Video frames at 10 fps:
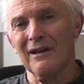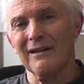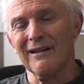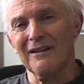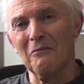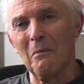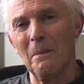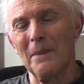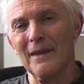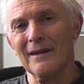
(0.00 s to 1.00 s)

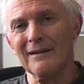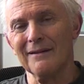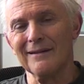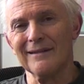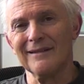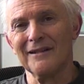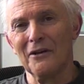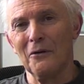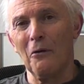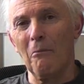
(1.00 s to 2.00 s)

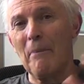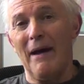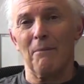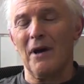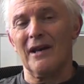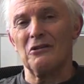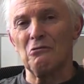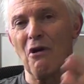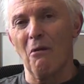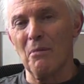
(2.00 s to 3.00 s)
or Batman
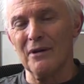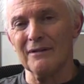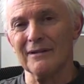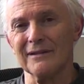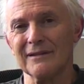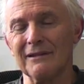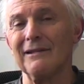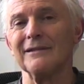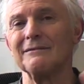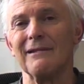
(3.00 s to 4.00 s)
and Robin, or the
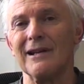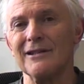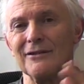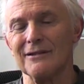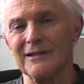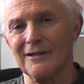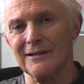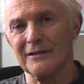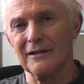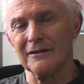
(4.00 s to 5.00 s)
Lone Ranger and
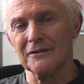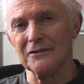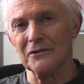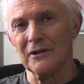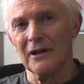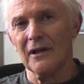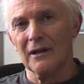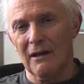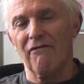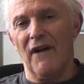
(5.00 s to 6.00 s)
Tonto. And
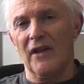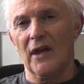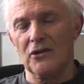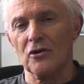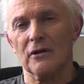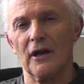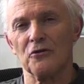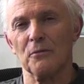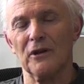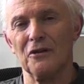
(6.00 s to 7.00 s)
in fact that turned
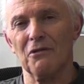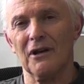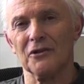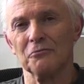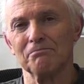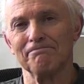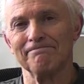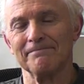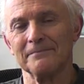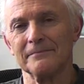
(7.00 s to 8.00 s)
out to be correct.
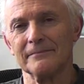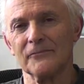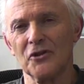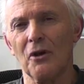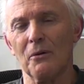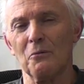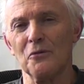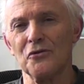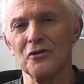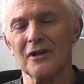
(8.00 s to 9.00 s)
So it
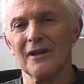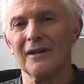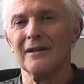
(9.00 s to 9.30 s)
was